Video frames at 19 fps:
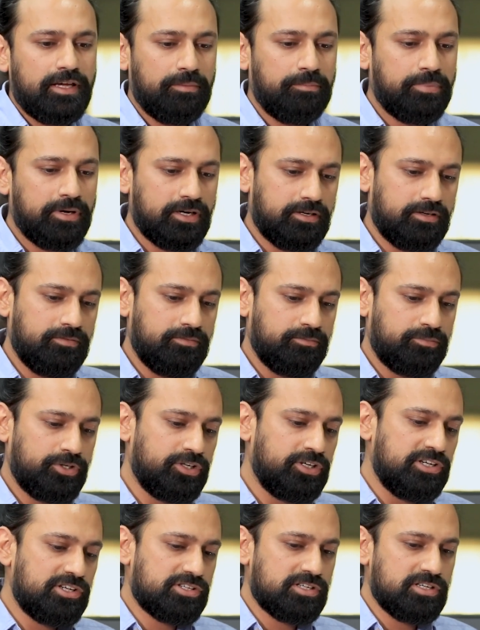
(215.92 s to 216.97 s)
Yeah, but
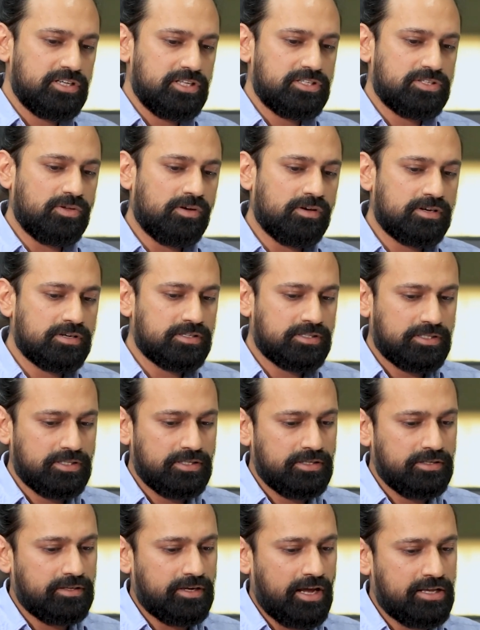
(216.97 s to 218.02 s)
traditionally
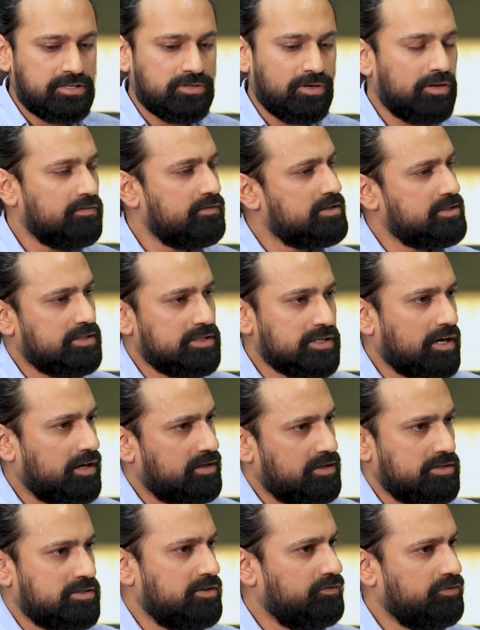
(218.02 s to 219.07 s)
Sokrati has always
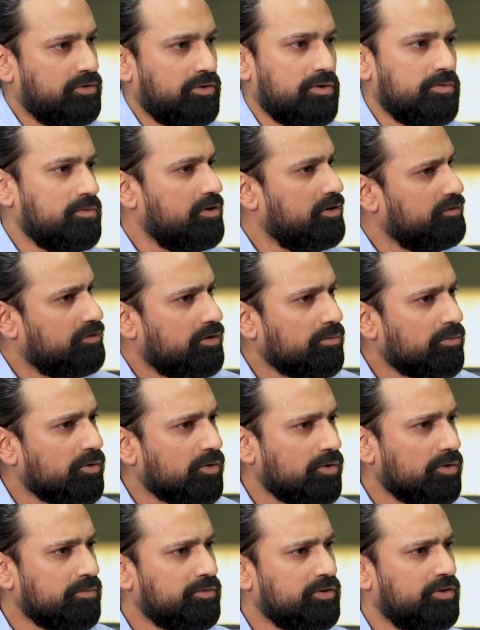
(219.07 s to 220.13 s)
encouraged, if you want to work from
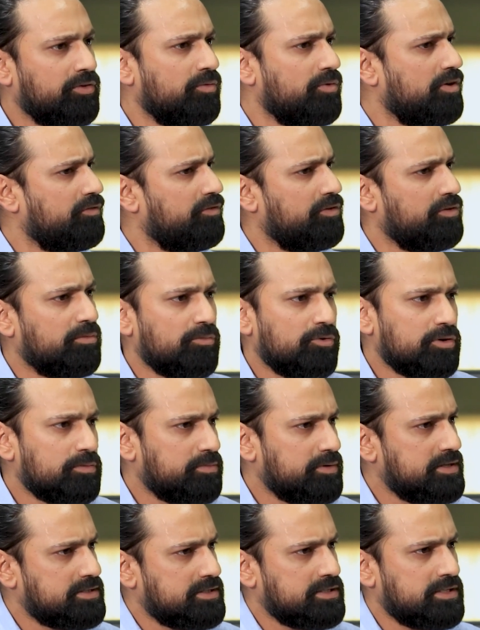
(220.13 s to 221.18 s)
home, work from remote
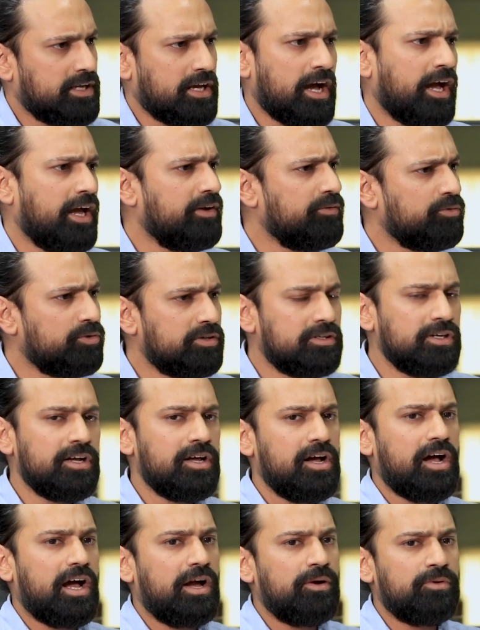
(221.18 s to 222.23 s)
places. Like I would
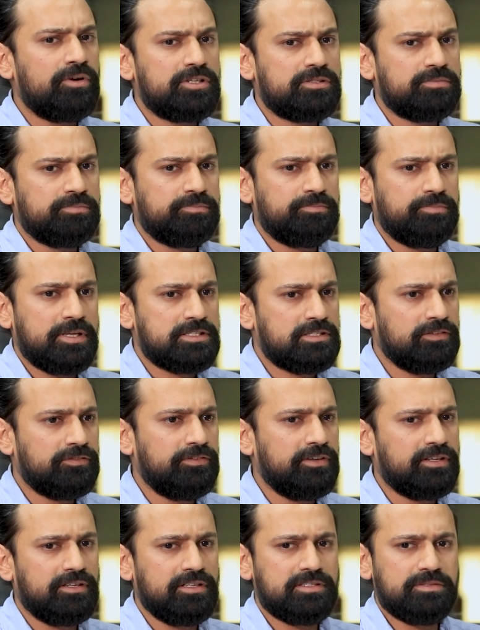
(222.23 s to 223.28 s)

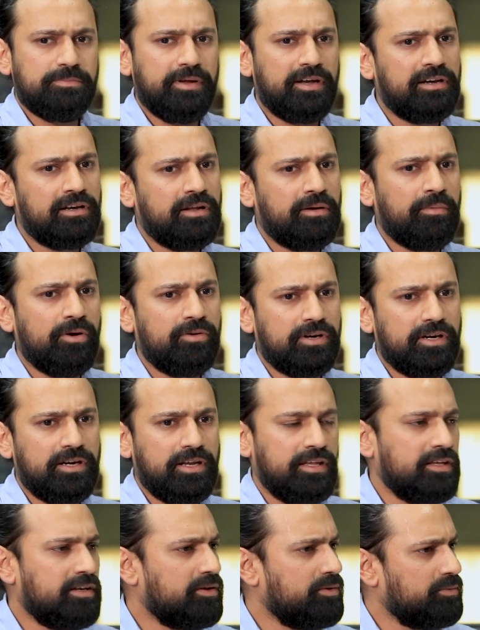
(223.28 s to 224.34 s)
specifically spend about a
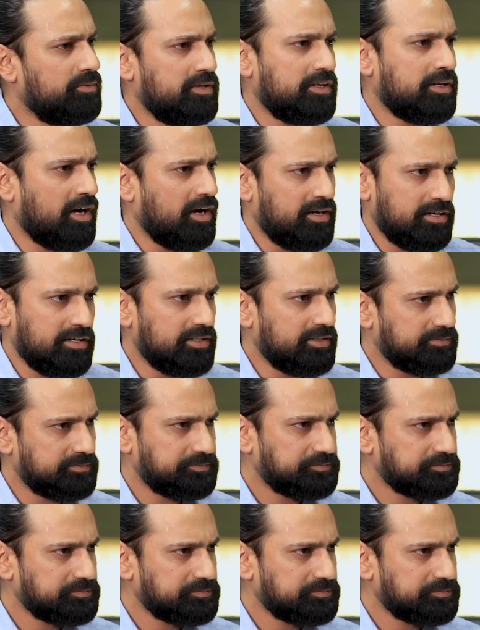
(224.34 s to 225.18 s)
day in a week hardly.